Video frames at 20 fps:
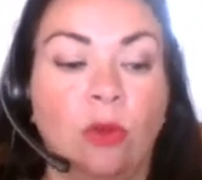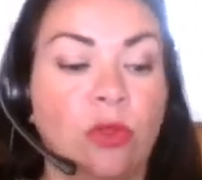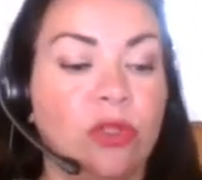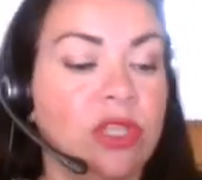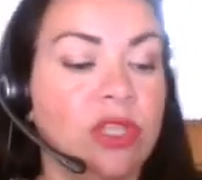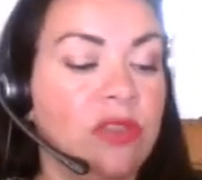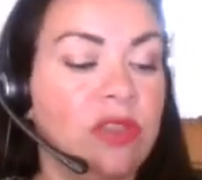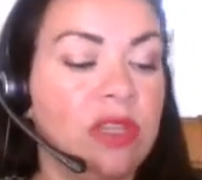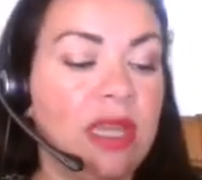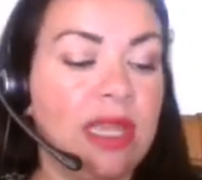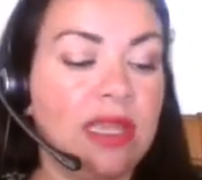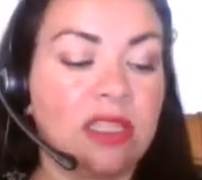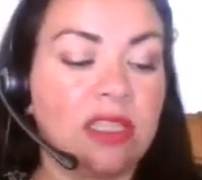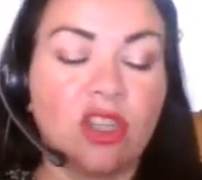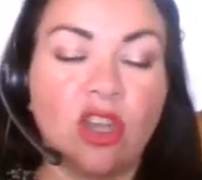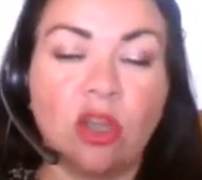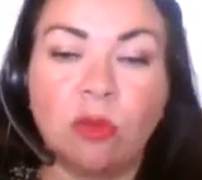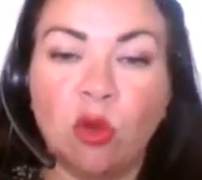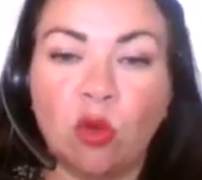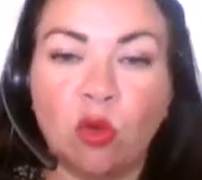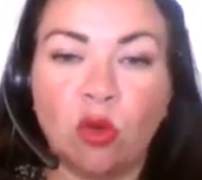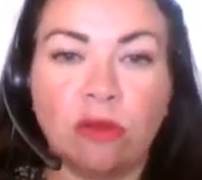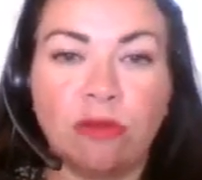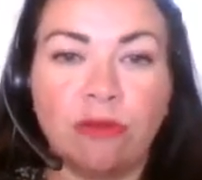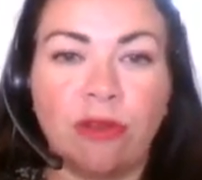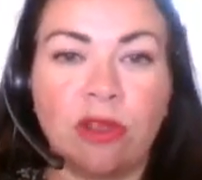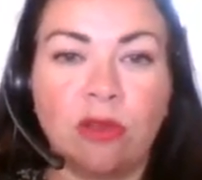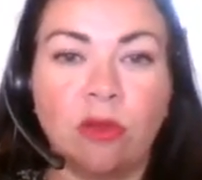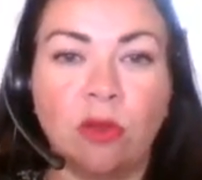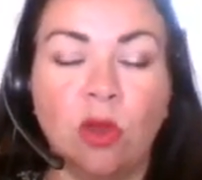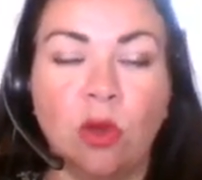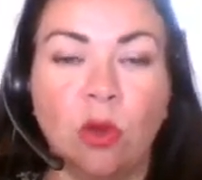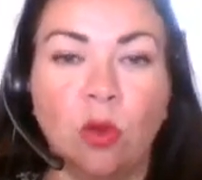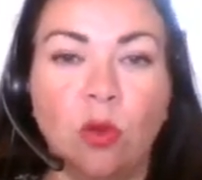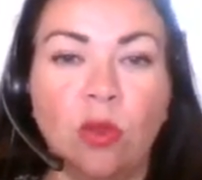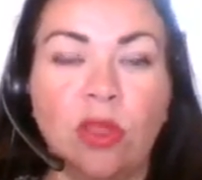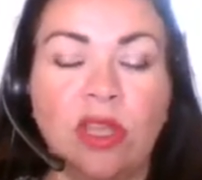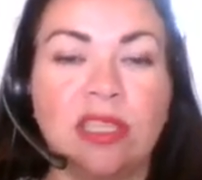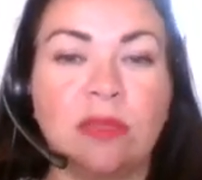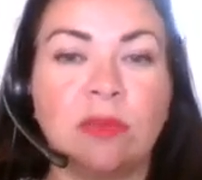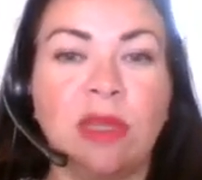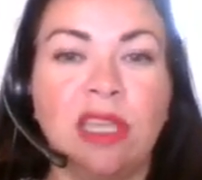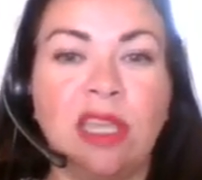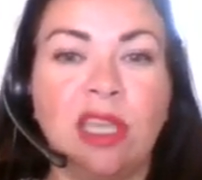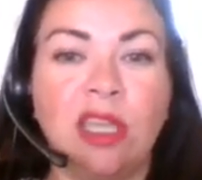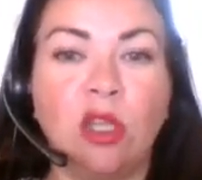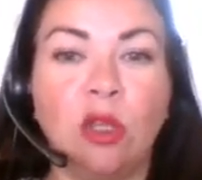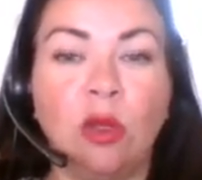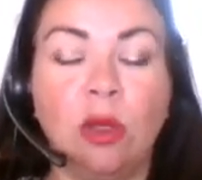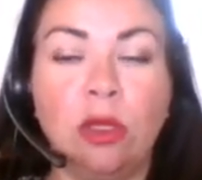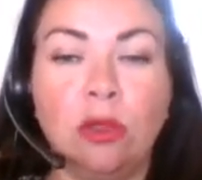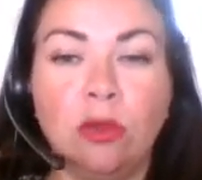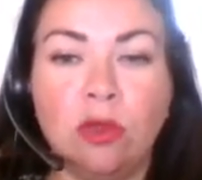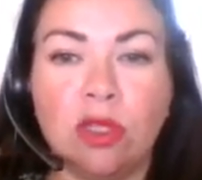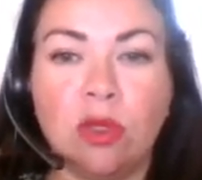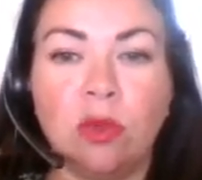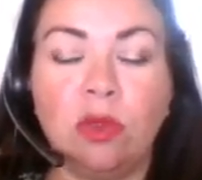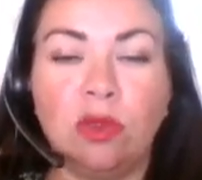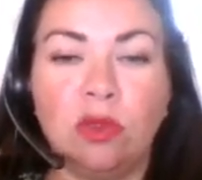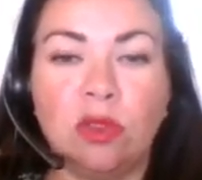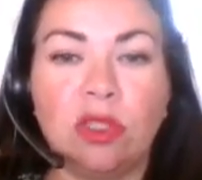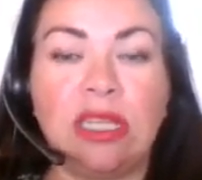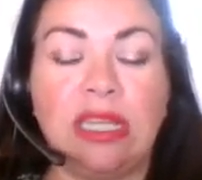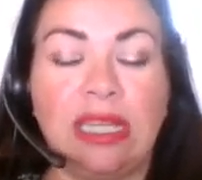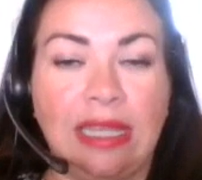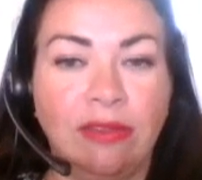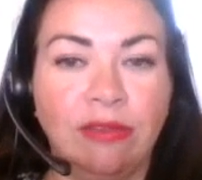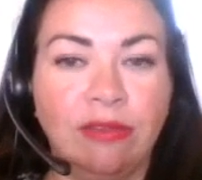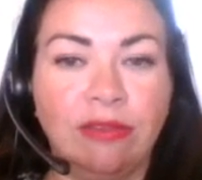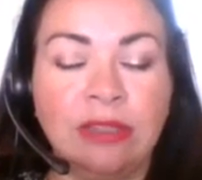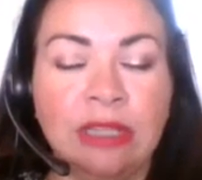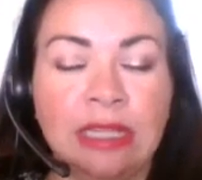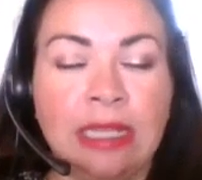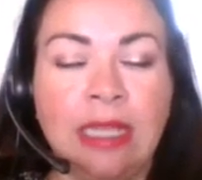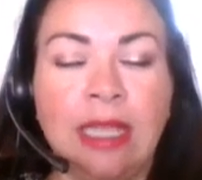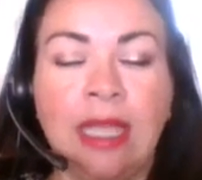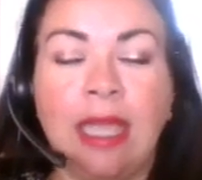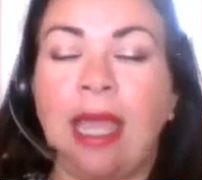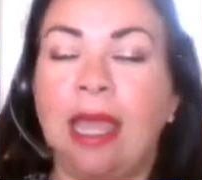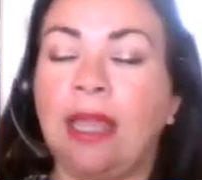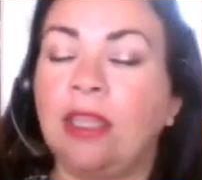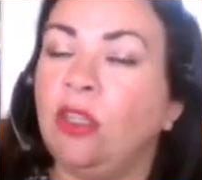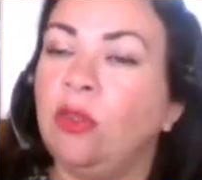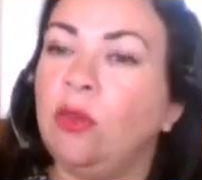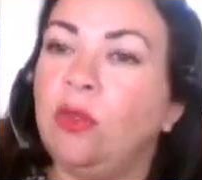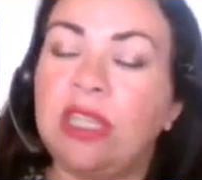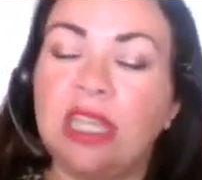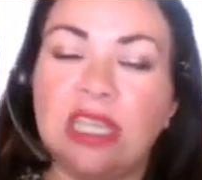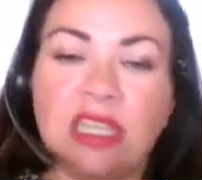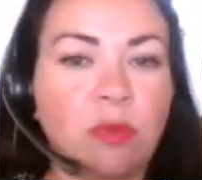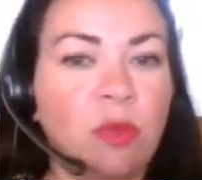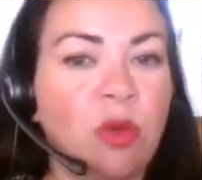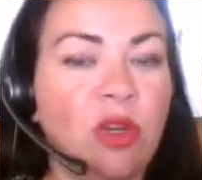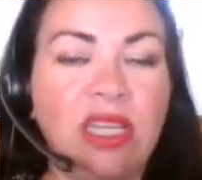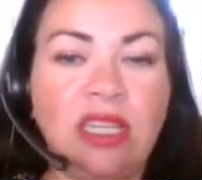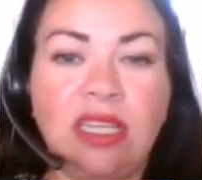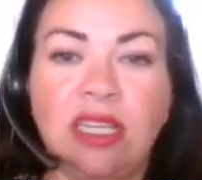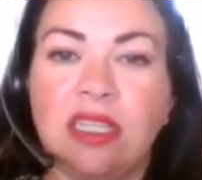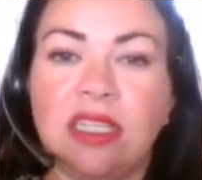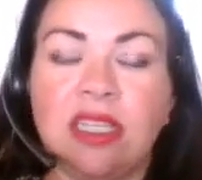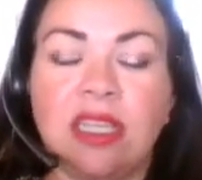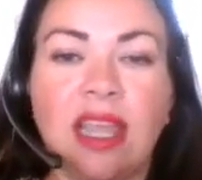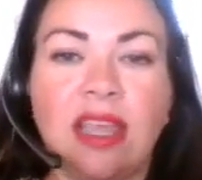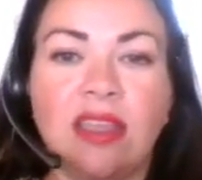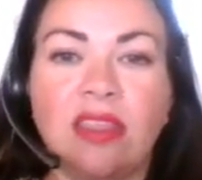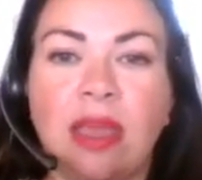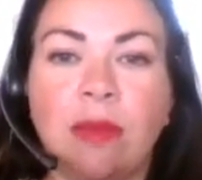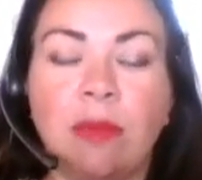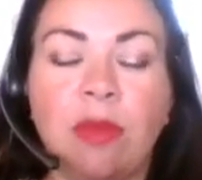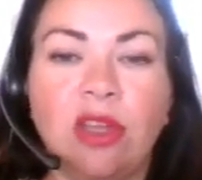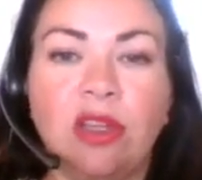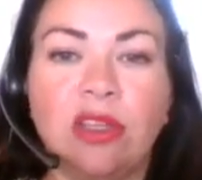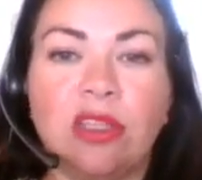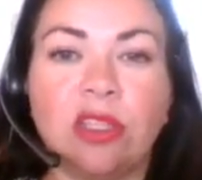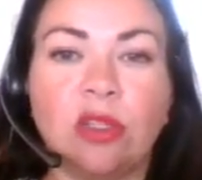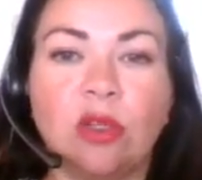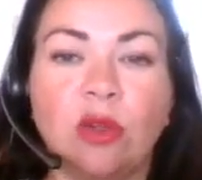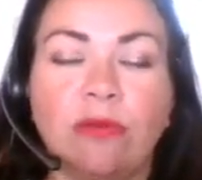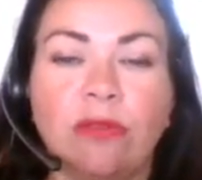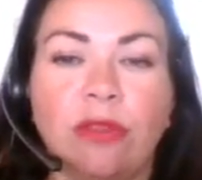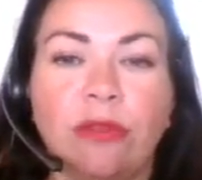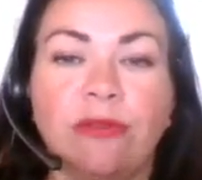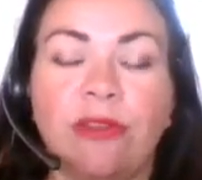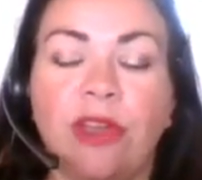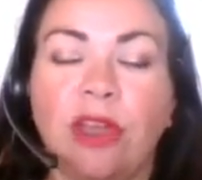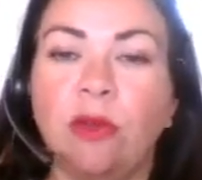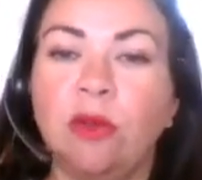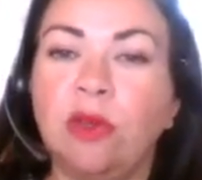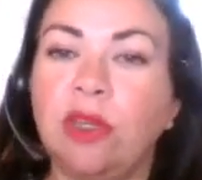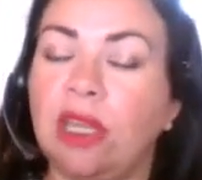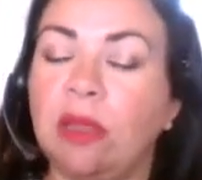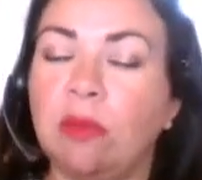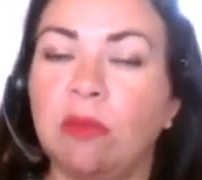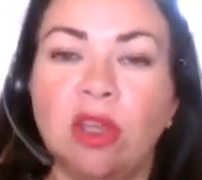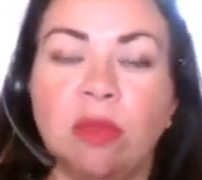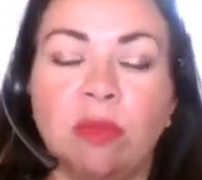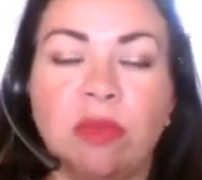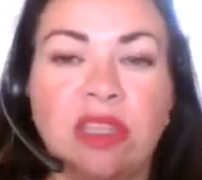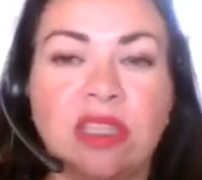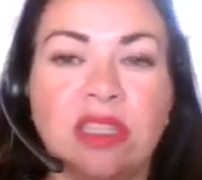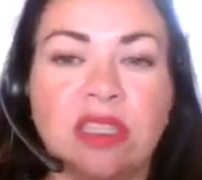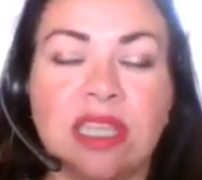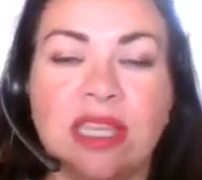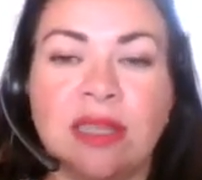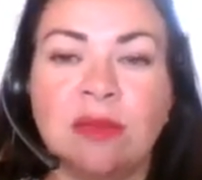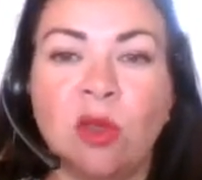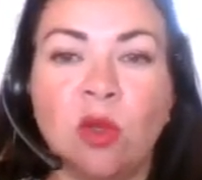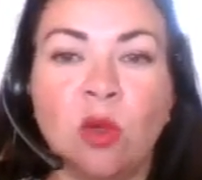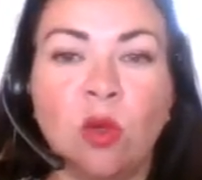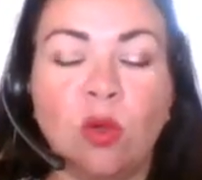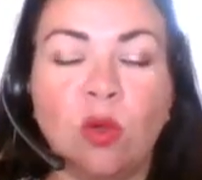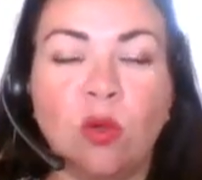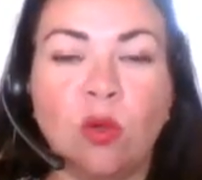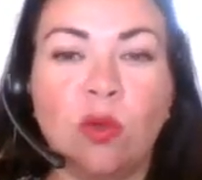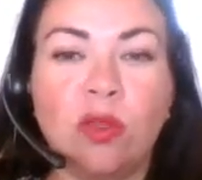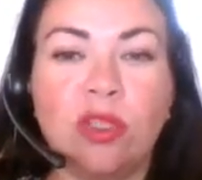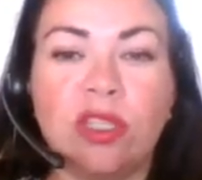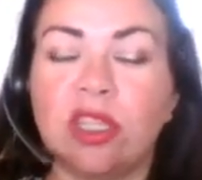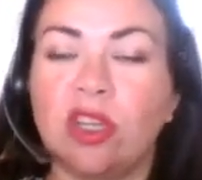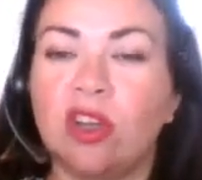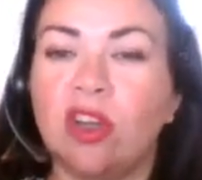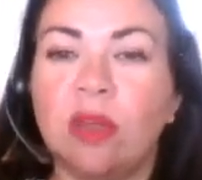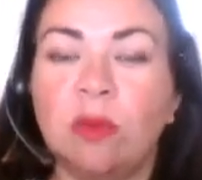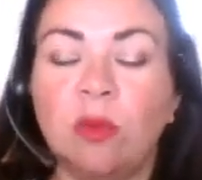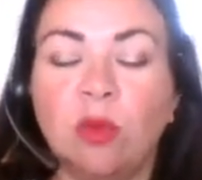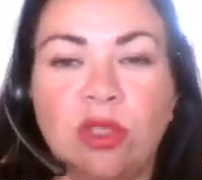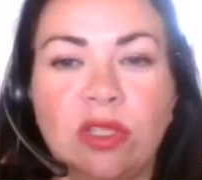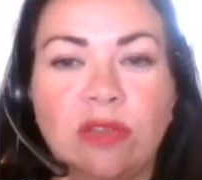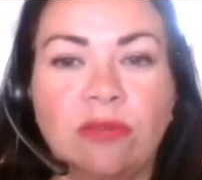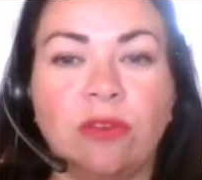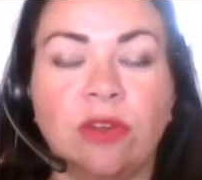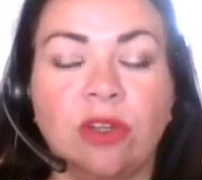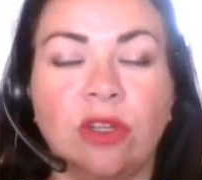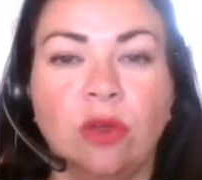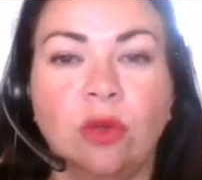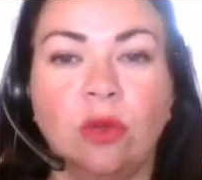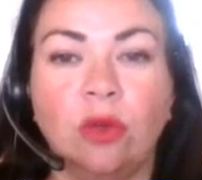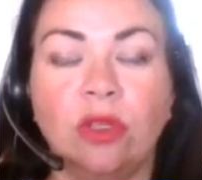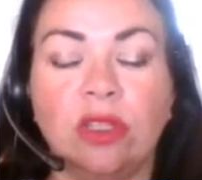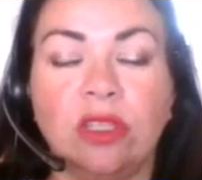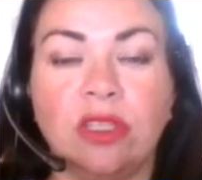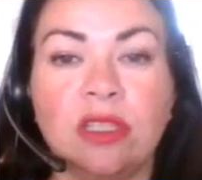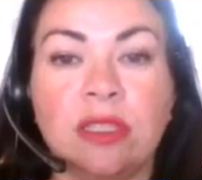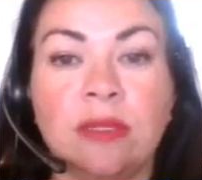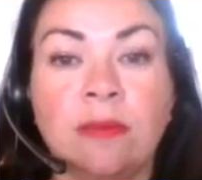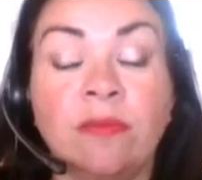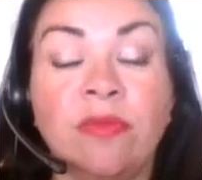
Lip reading: So the next time you're on a phone call that is making you lose the will to live and you desperately need to get that person off the phone, and it might be the same caller all the time or different callers,